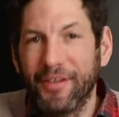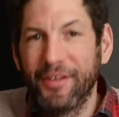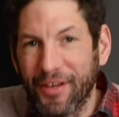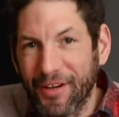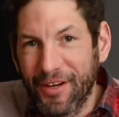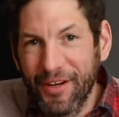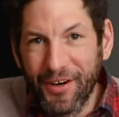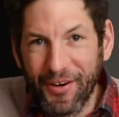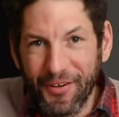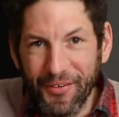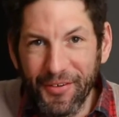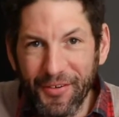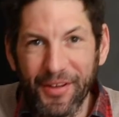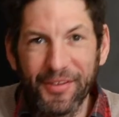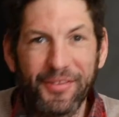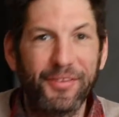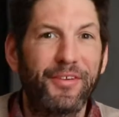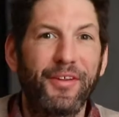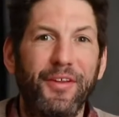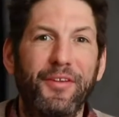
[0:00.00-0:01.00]
You know,
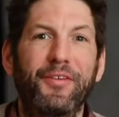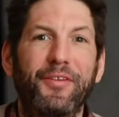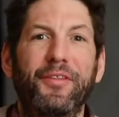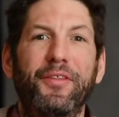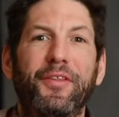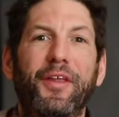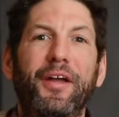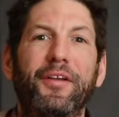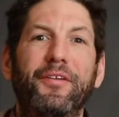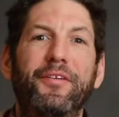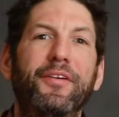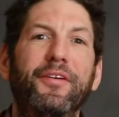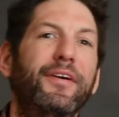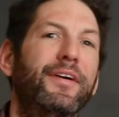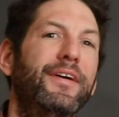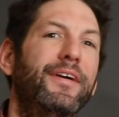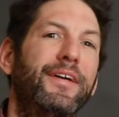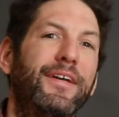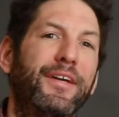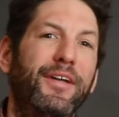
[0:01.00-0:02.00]
it's that,
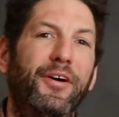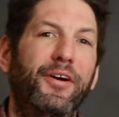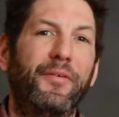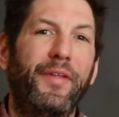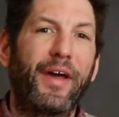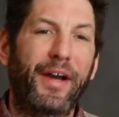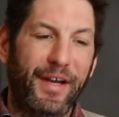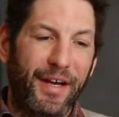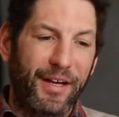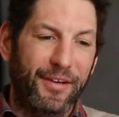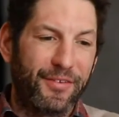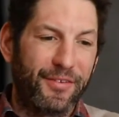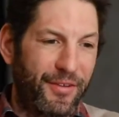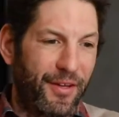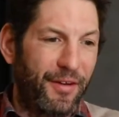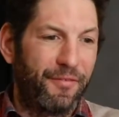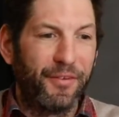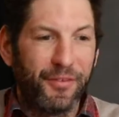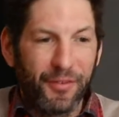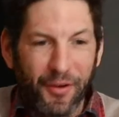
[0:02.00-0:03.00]
you know, that kind of
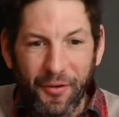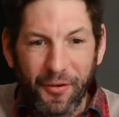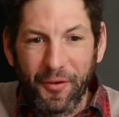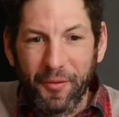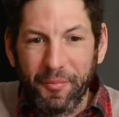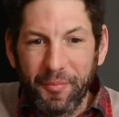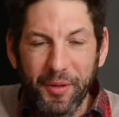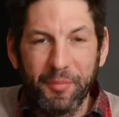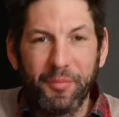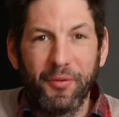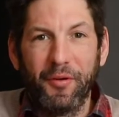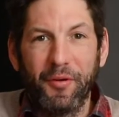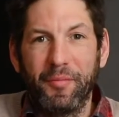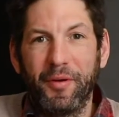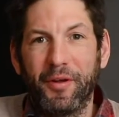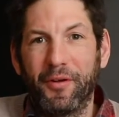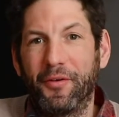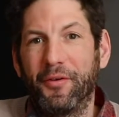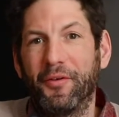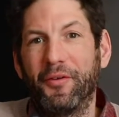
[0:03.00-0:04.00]
stuff is already, the people who have
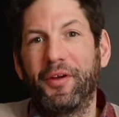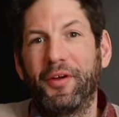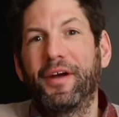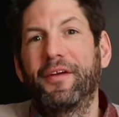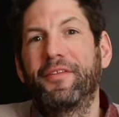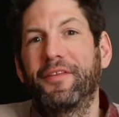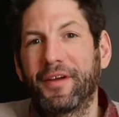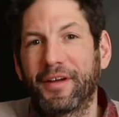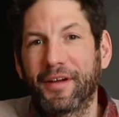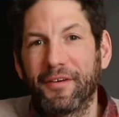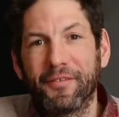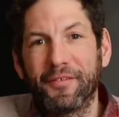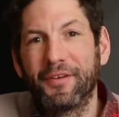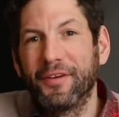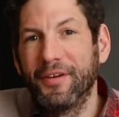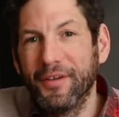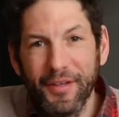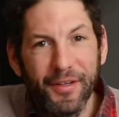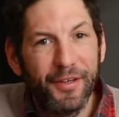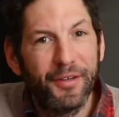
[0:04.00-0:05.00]
been early, I think, are
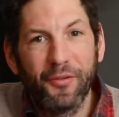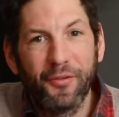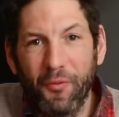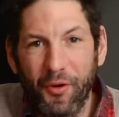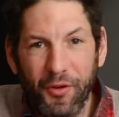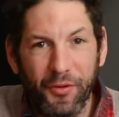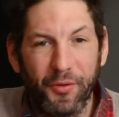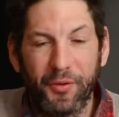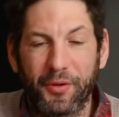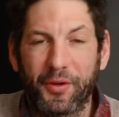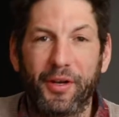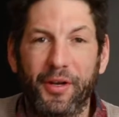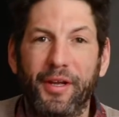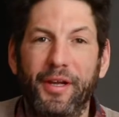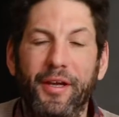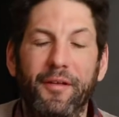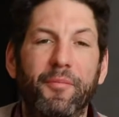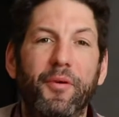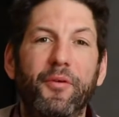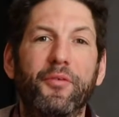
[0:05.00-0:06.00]
the ones who are going to
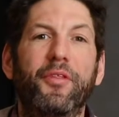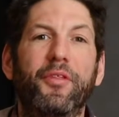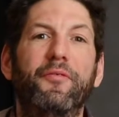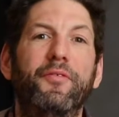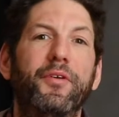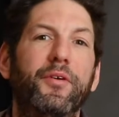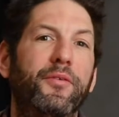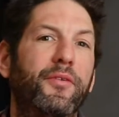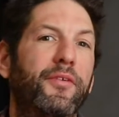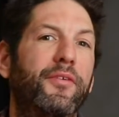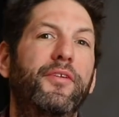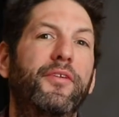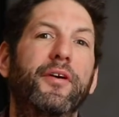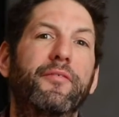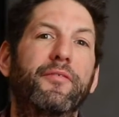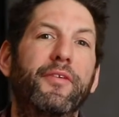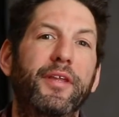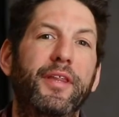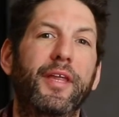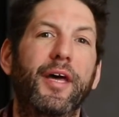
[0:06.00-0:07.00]
get most of the views and
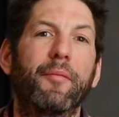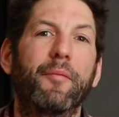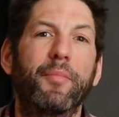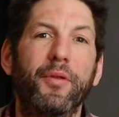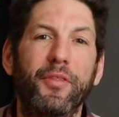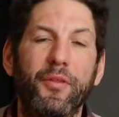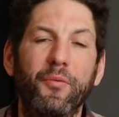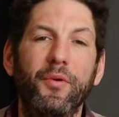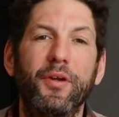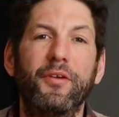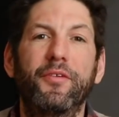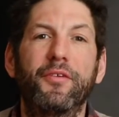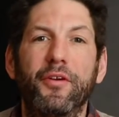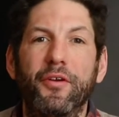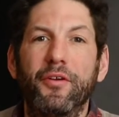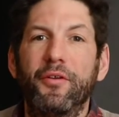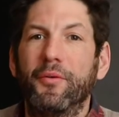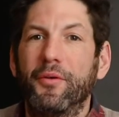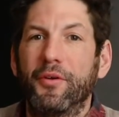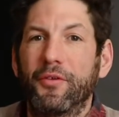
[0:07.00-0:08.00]
stuff like that. But the reason
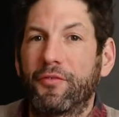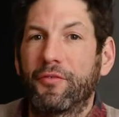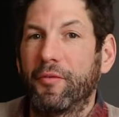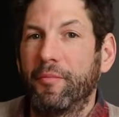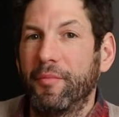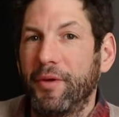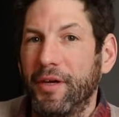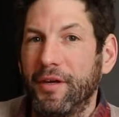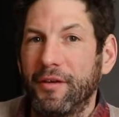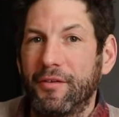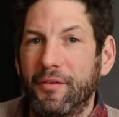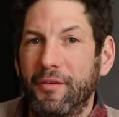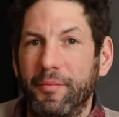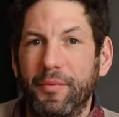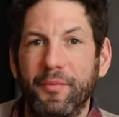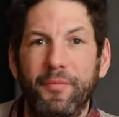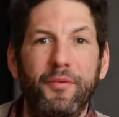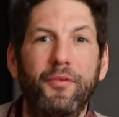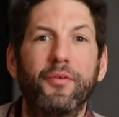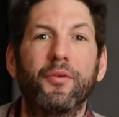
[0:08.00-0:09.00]
to do it is for me
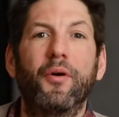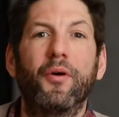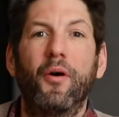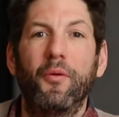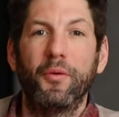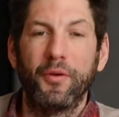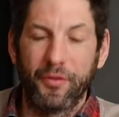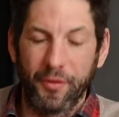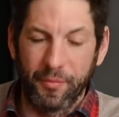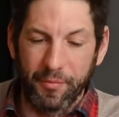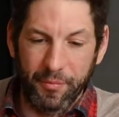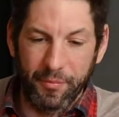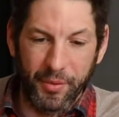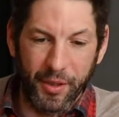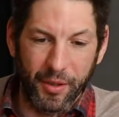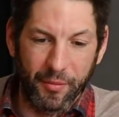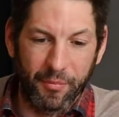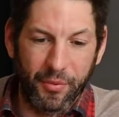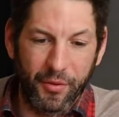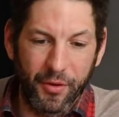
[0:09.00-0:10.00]
to always
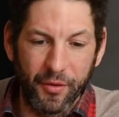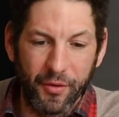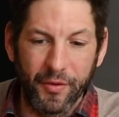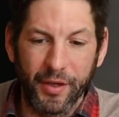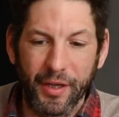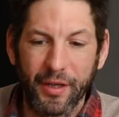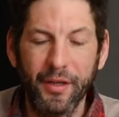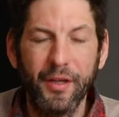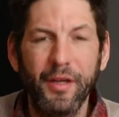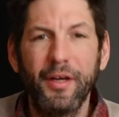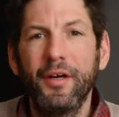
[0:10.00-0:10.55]
be improving.